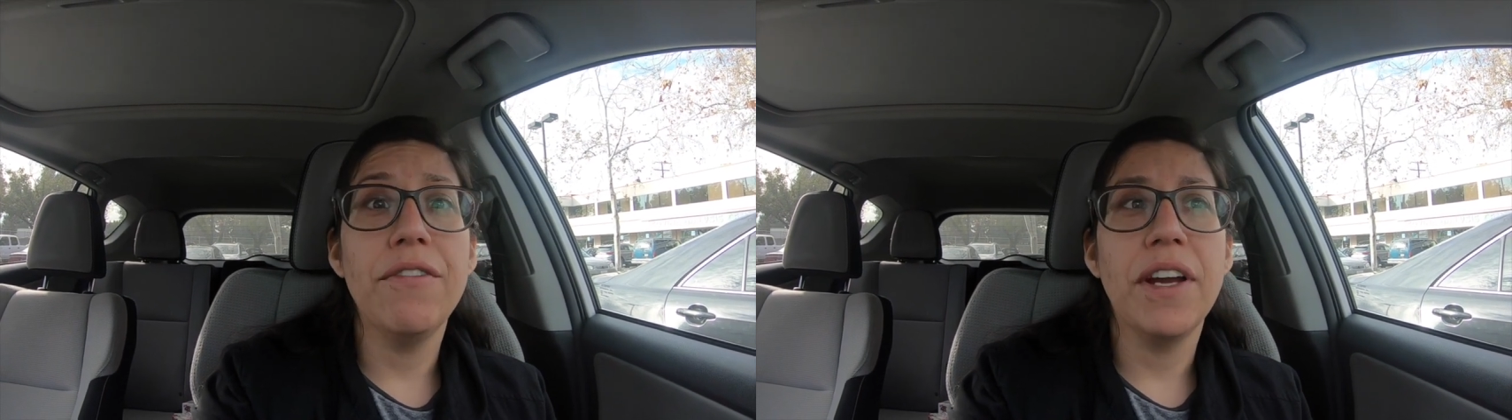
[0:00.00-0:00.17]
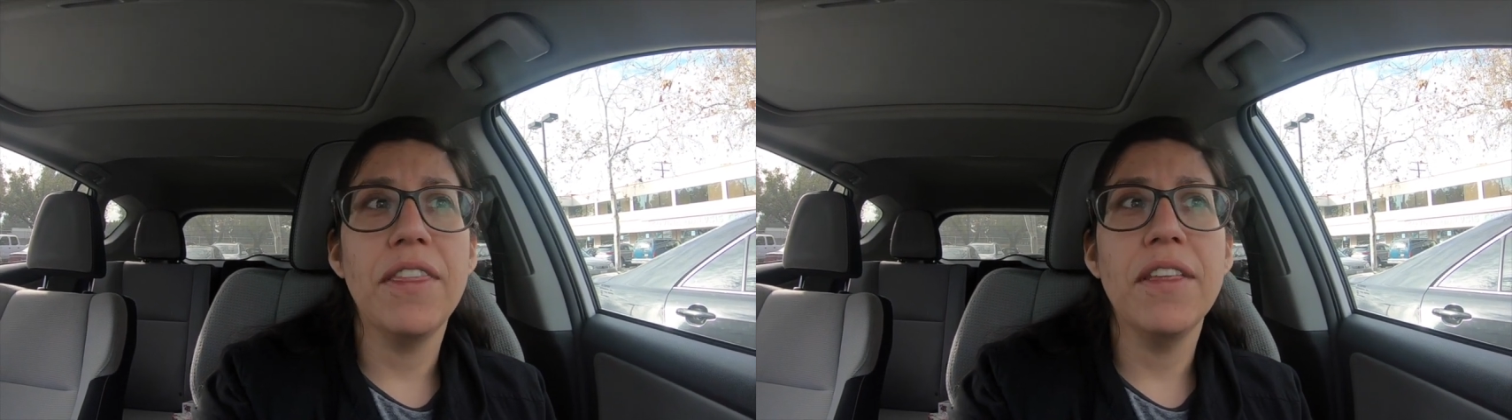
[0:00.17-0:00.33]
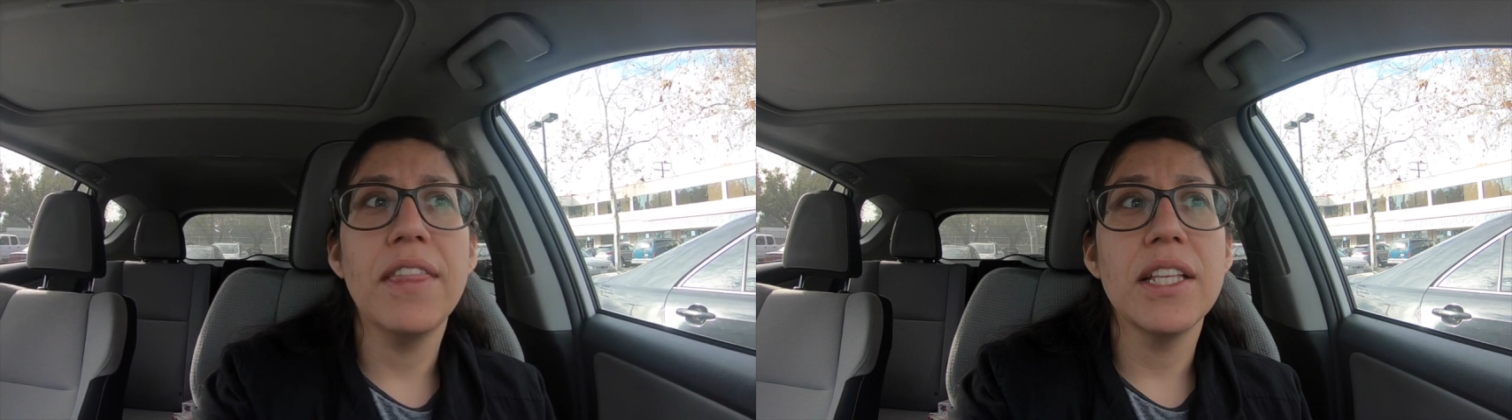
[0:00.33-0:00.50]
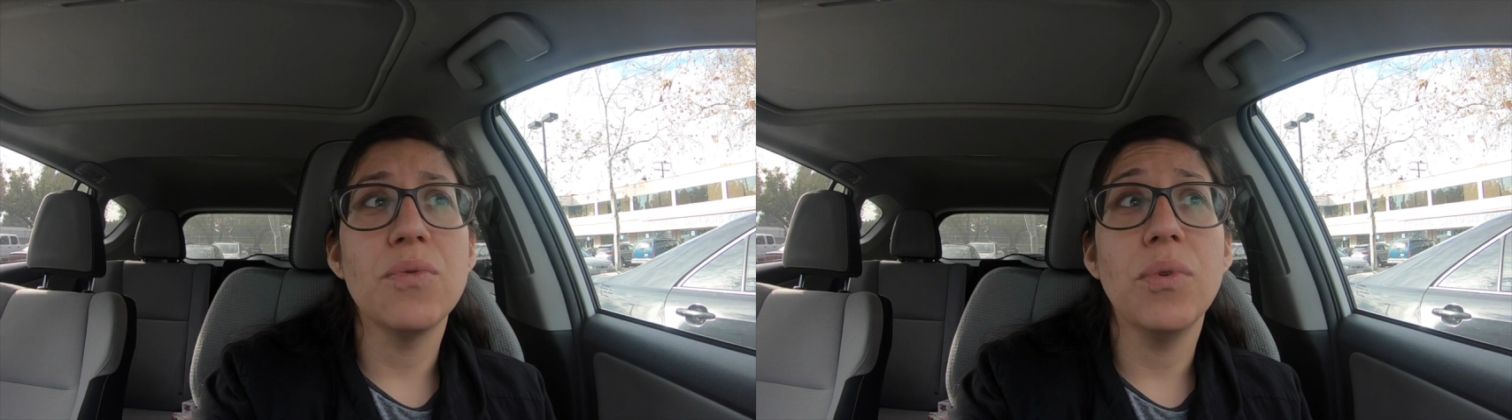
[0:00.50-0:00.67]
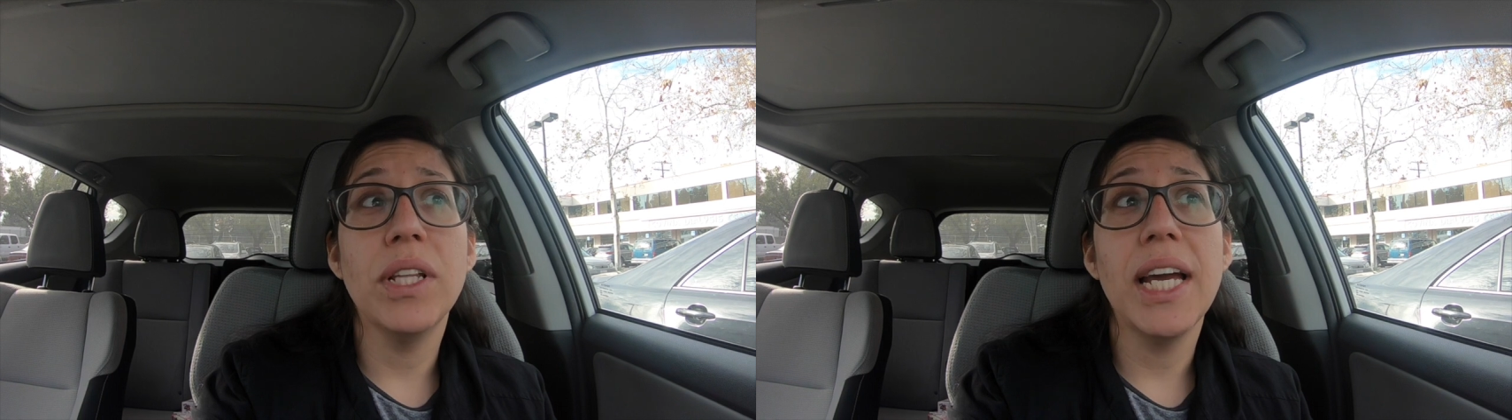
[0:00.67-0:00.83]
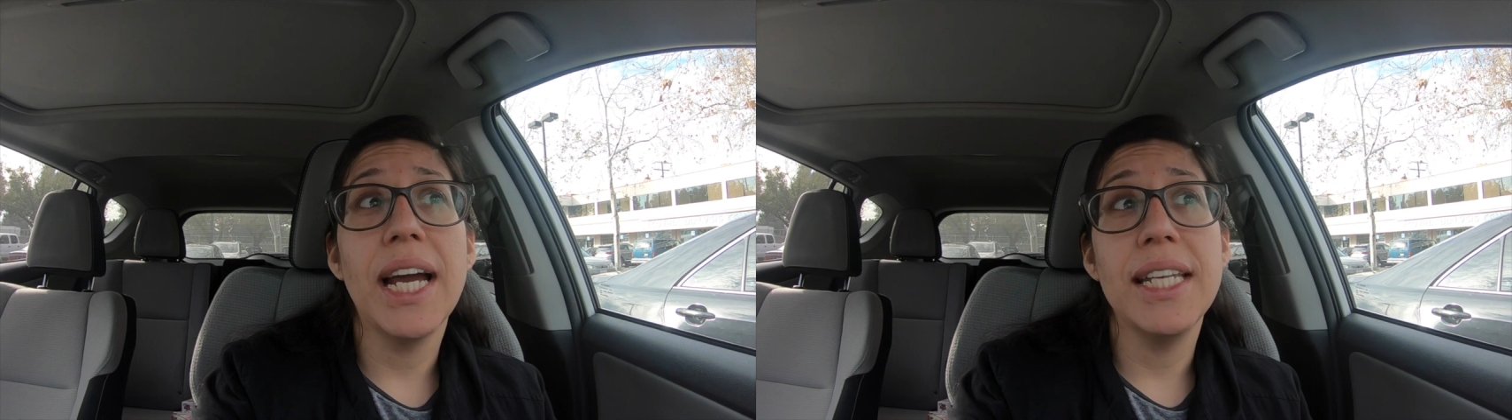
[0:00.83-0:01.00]
I think that's
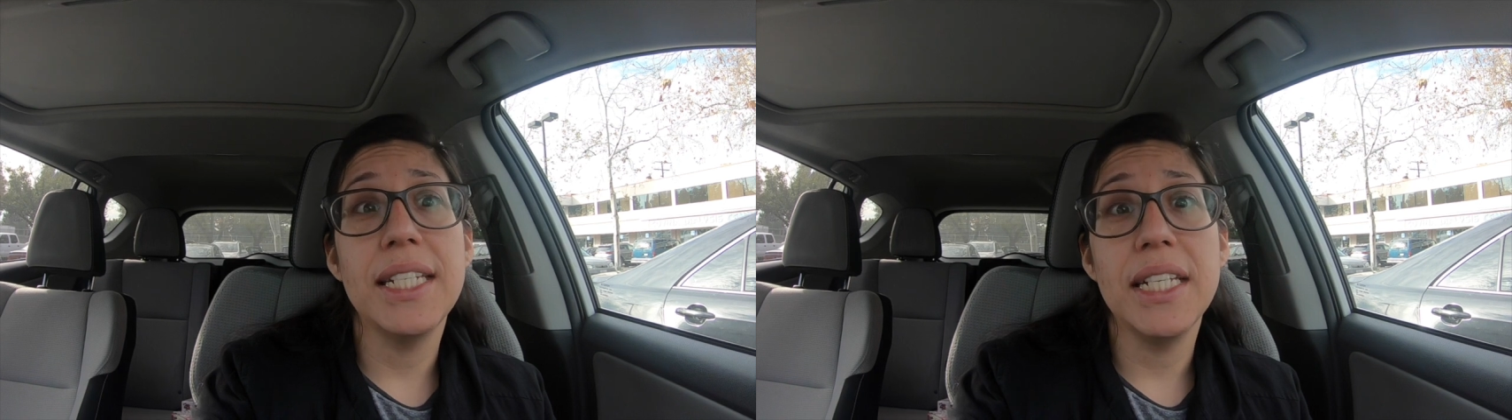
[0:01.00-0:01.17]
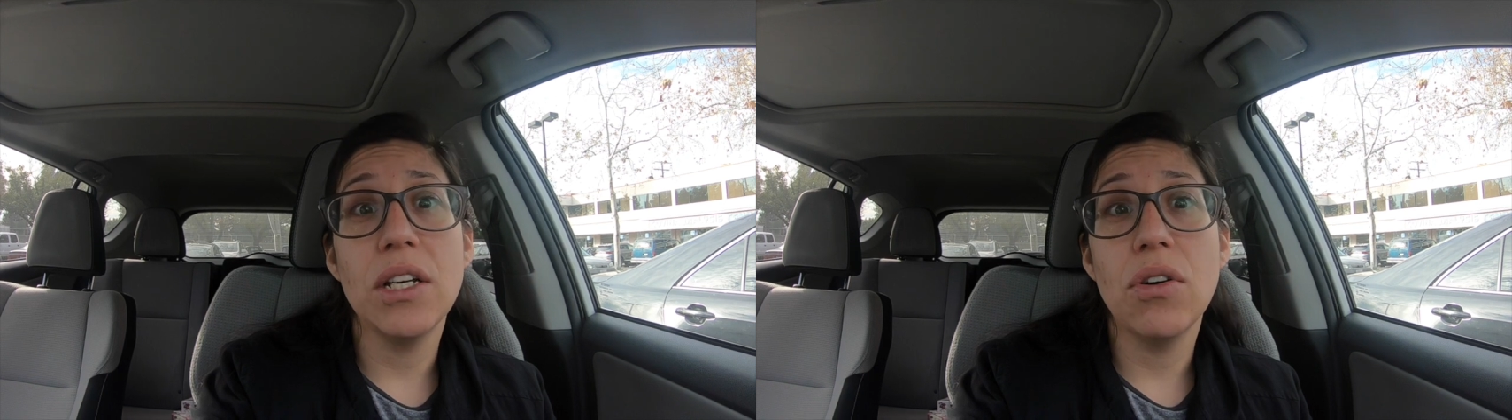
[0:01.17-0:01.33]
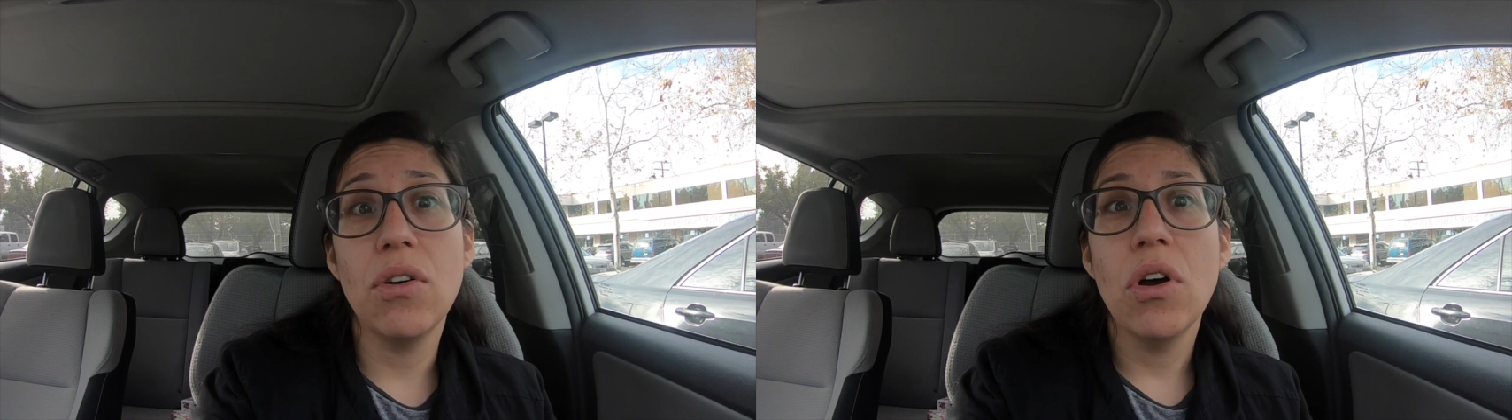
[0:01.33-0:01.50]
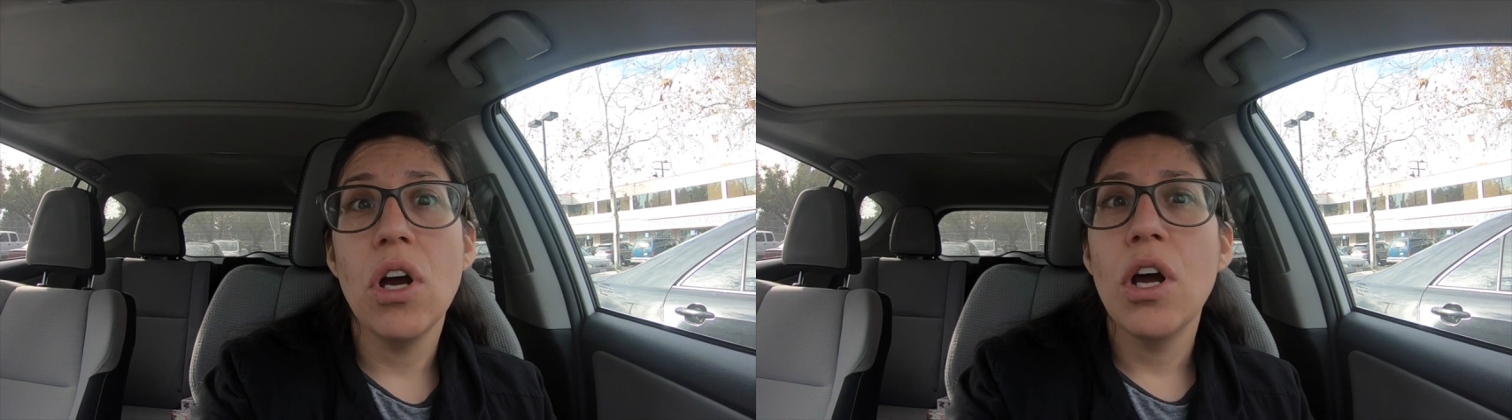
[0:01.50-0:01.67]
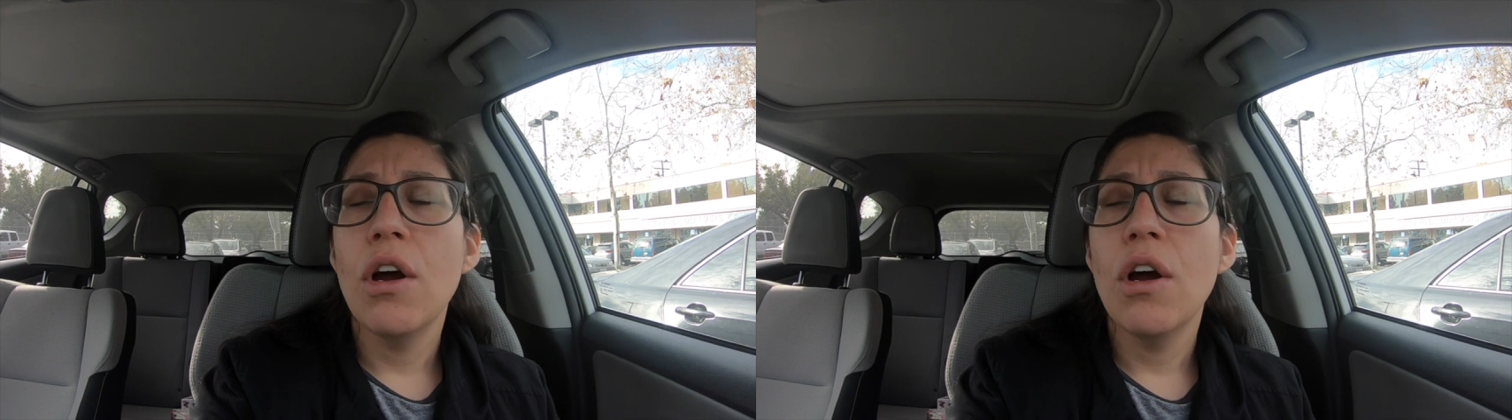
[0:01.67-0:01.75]
really ideal